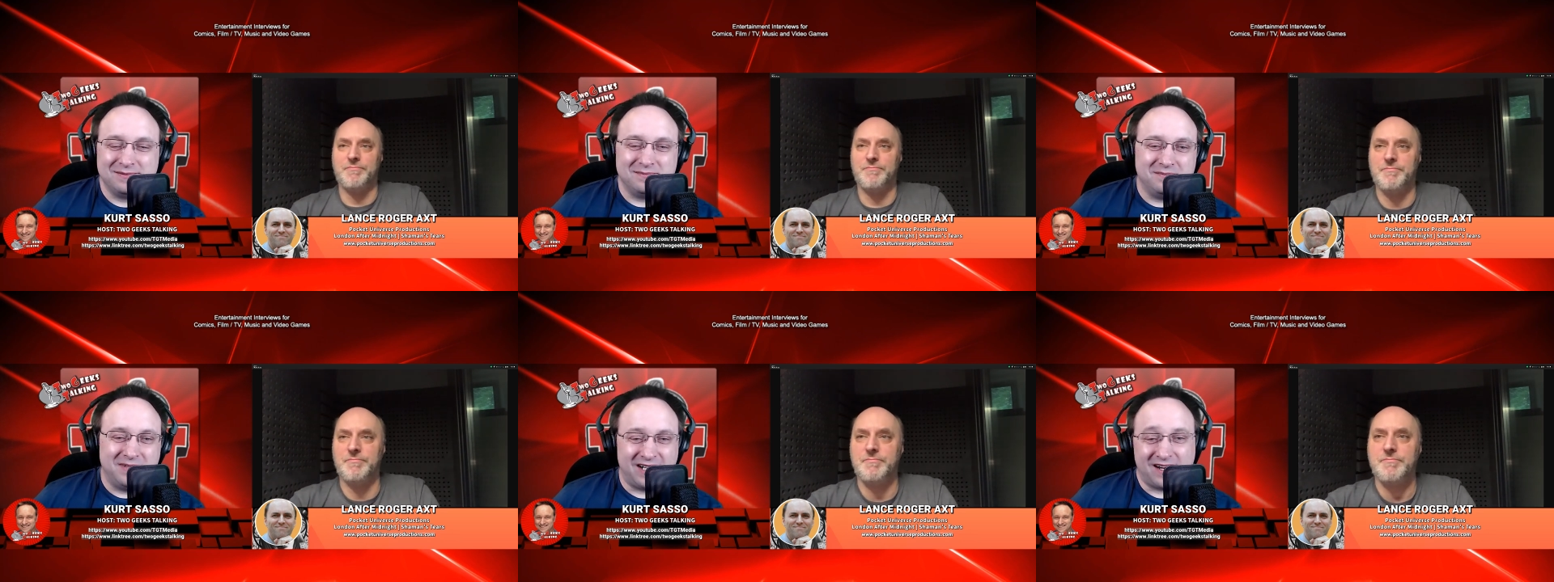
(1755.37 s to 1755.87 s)

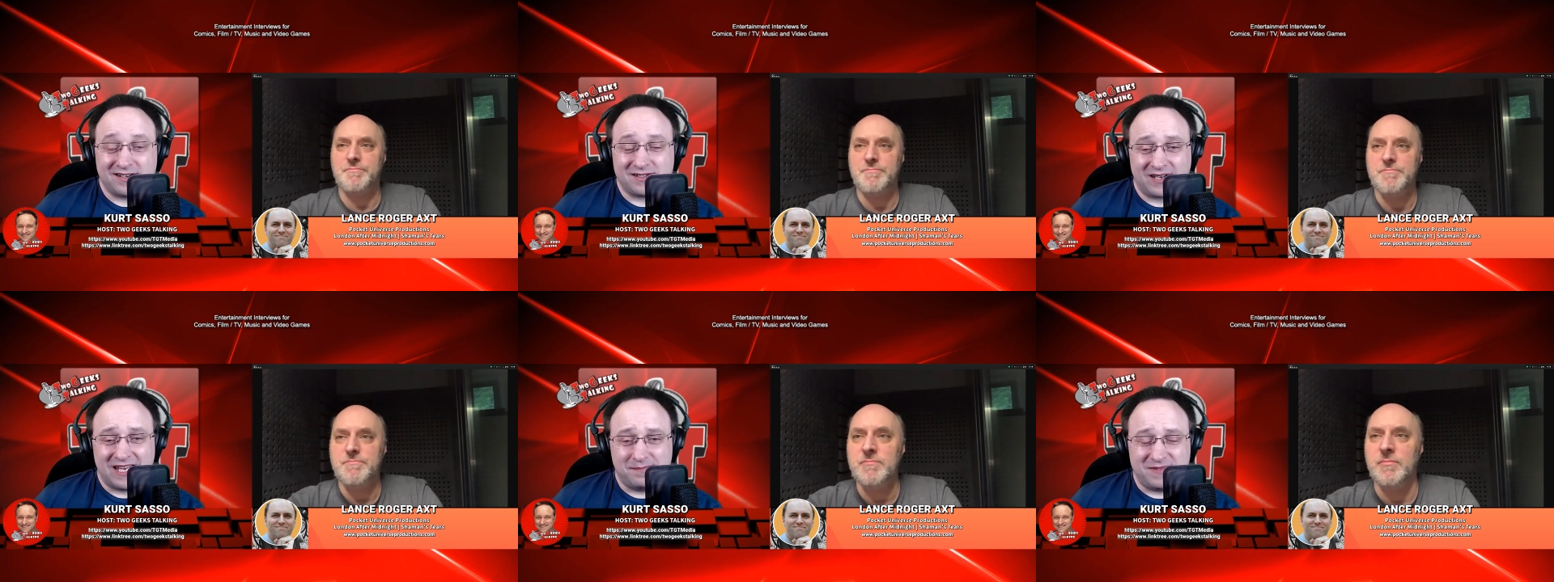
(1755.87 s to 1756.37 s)
Speaker 1: it also
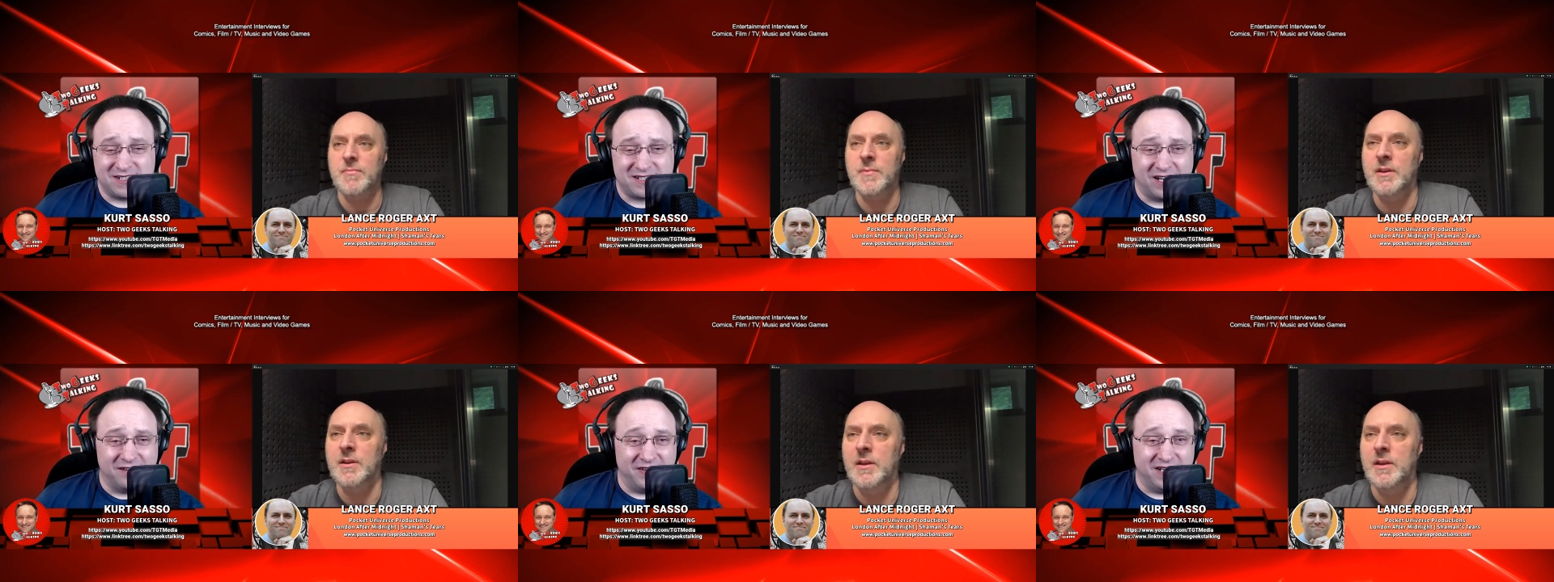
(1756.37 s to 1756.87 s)
keeps
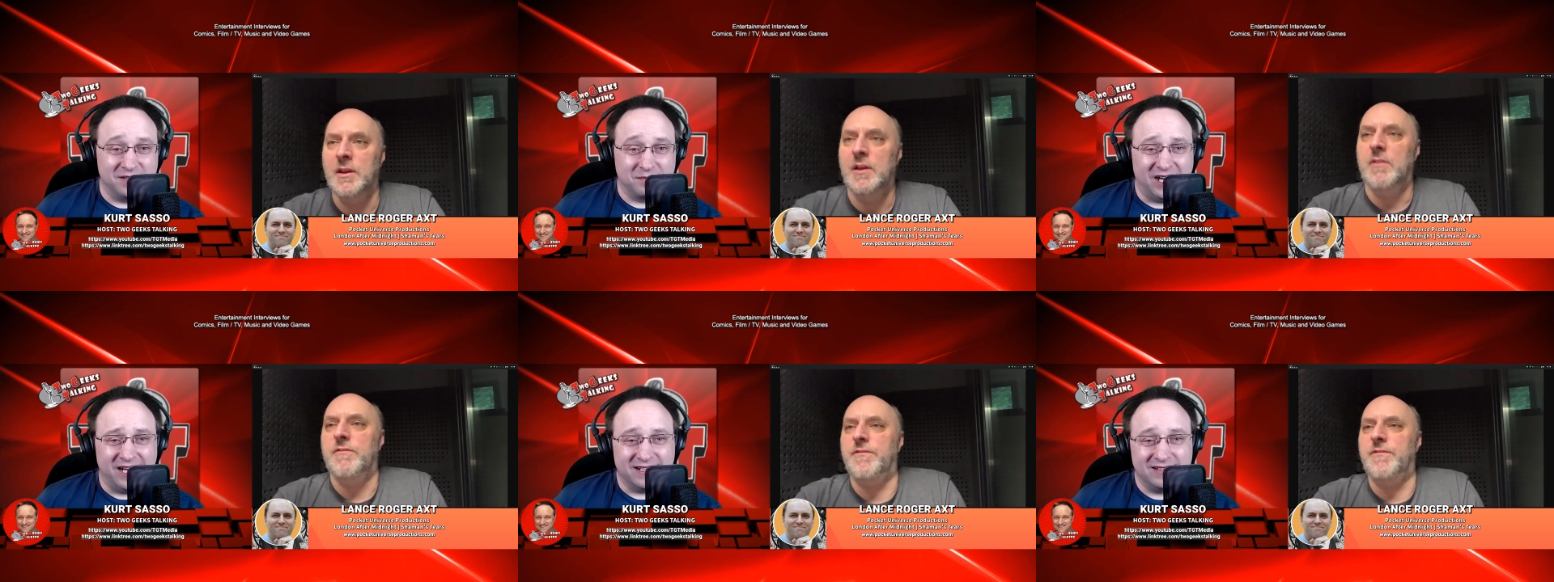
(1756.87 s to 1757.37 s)
yourself in your
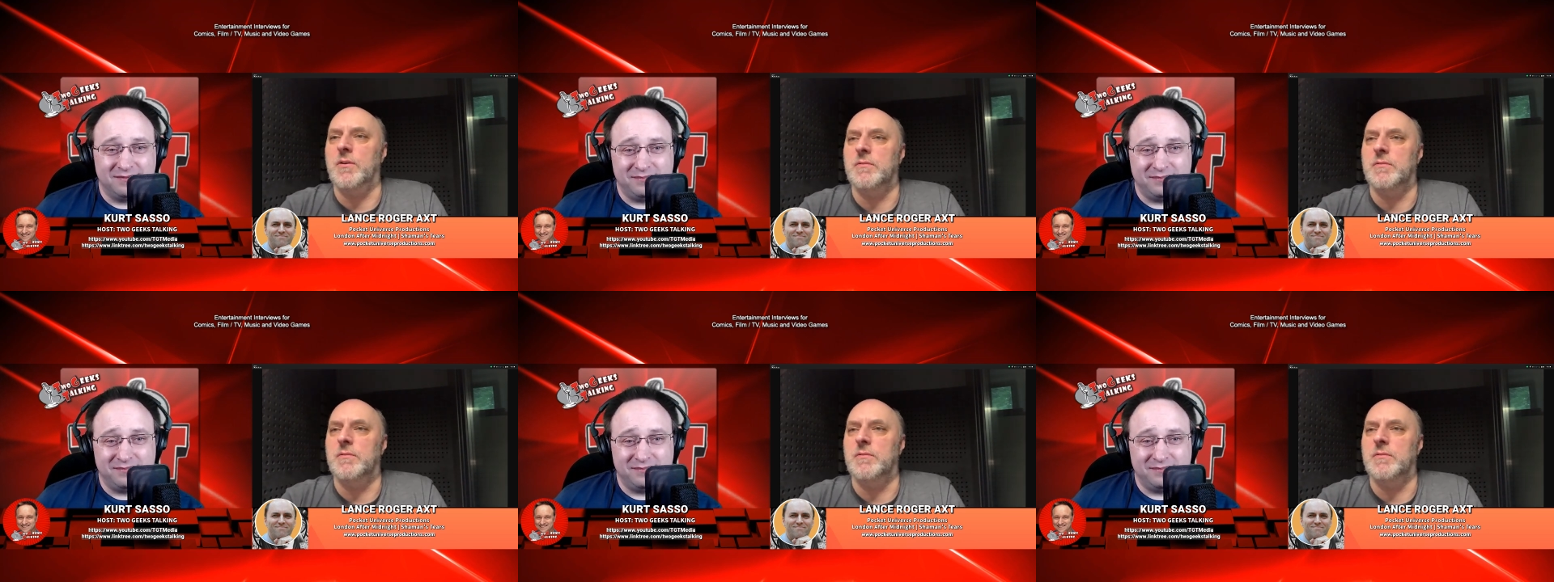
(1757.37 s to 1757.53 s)
mind.